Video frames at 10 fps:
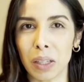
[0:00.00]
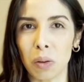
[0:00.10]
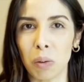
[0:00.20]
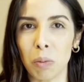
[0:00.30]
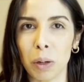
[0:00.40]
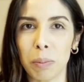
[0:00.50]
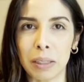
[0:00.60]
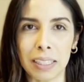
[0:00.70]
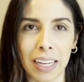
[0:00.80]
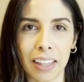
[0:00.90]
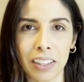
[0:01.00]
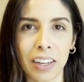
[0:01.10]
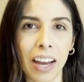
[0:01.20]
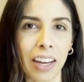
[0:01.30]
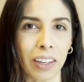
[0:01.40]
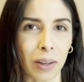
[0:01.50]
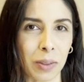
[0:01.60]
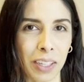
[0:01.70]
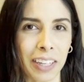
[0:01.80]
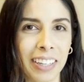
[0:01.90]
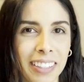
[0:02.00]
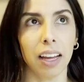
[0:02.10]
little more put together and cozier.